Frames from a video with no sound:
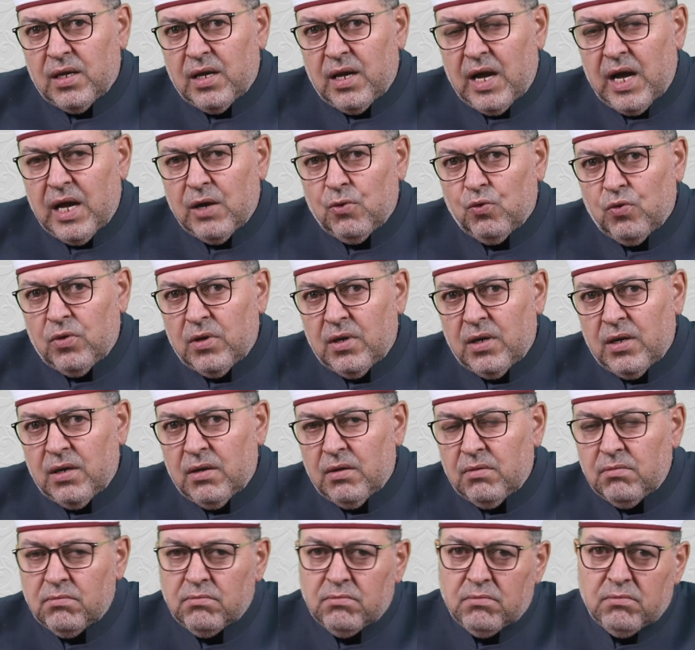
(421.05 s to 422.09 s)
I
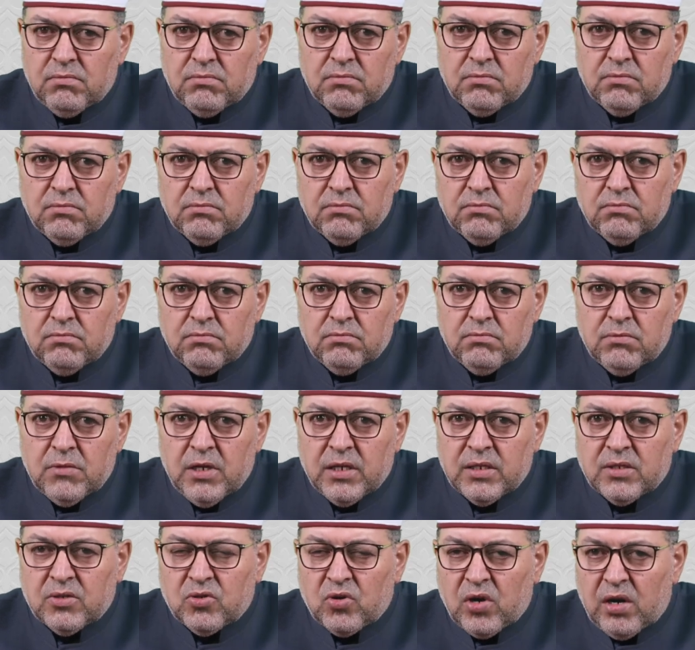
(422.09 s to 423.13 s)
will
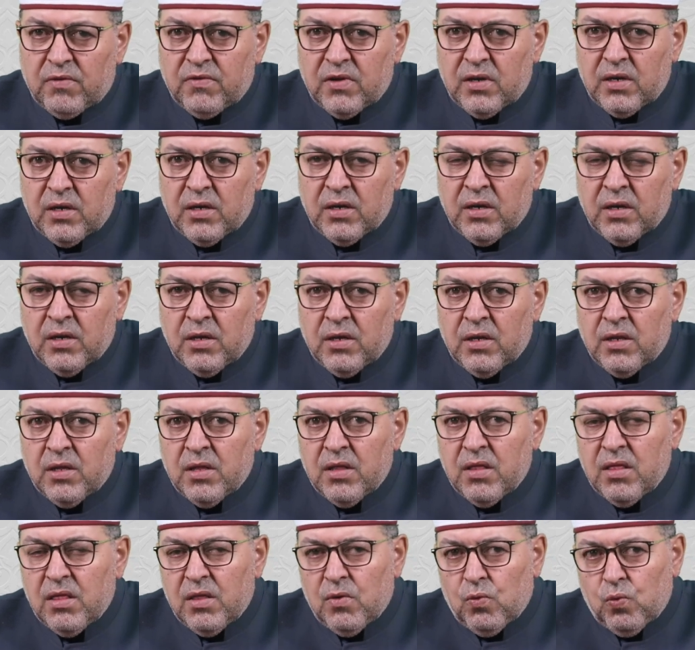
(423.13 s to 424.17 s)
travel
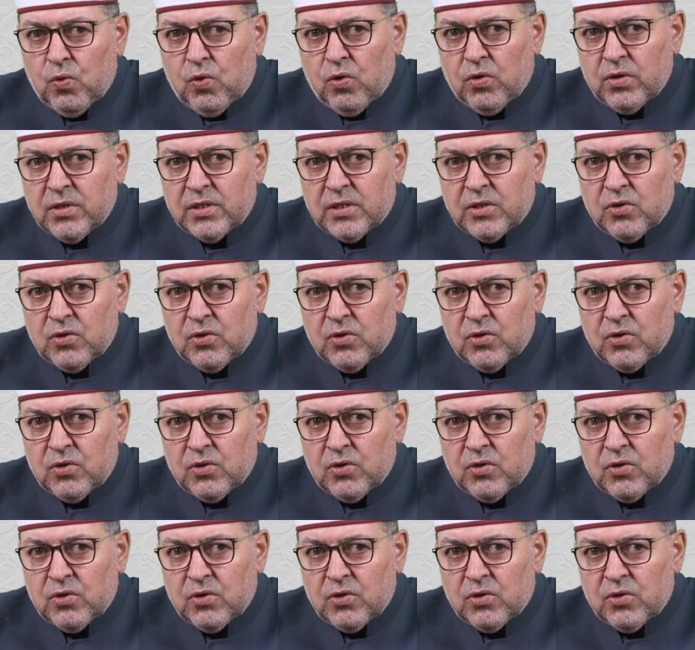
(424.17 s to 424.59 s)
the world.